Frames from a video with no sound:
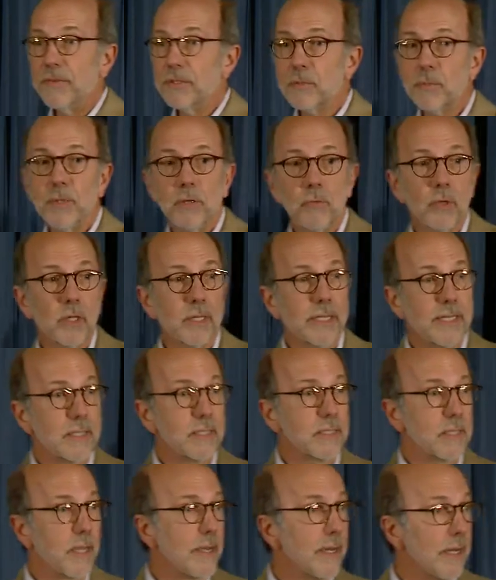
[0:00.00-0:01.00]
It's been really
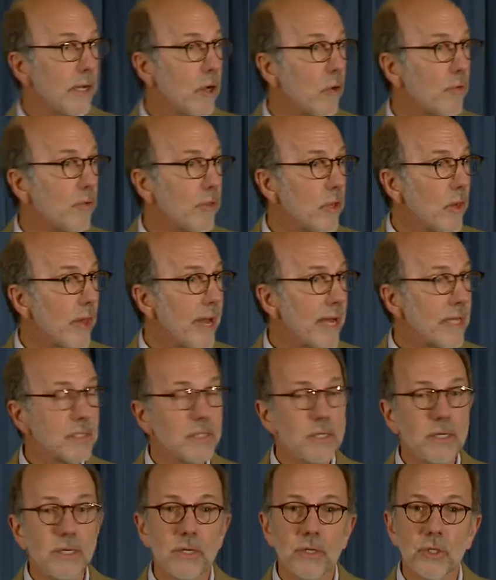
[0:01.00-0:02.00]
exciting over the
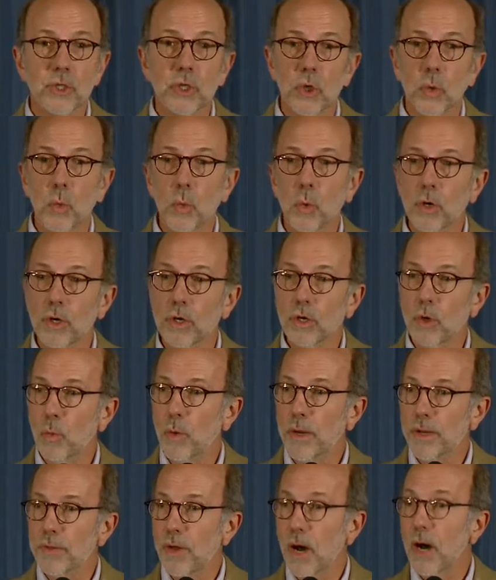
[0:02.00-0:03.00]
last year to work
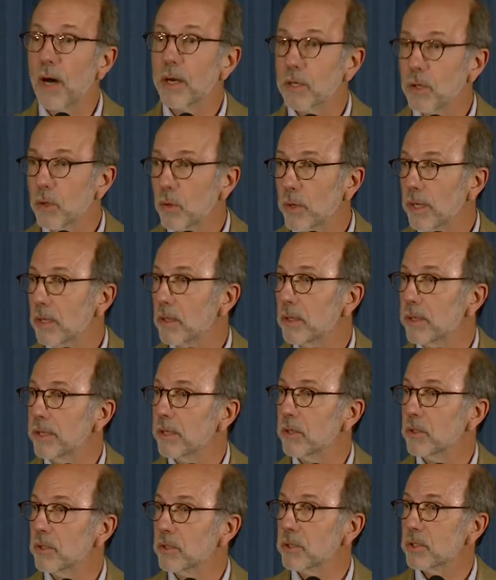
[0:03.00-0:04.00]
with ongoing
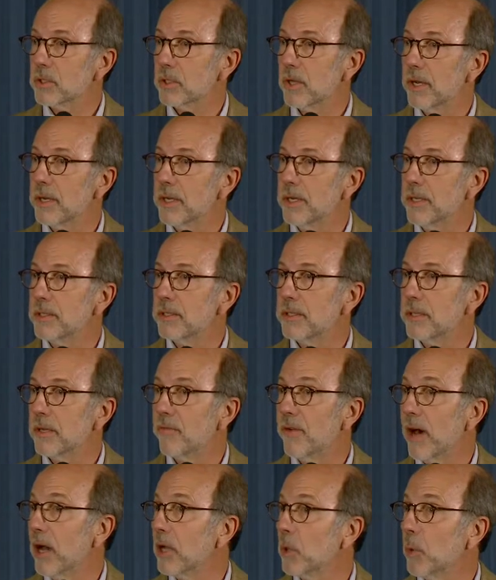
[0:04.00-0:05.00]
clinical studies
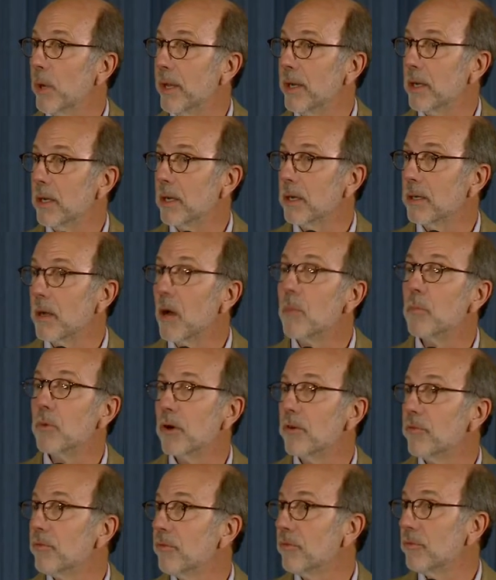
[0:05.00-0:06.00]
evaluating a number
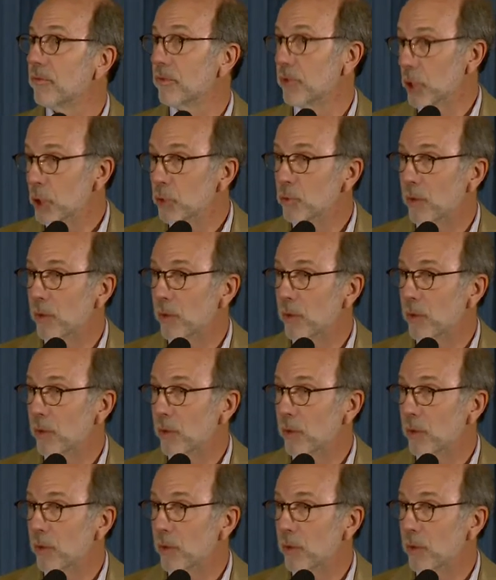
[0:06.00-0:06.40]
of new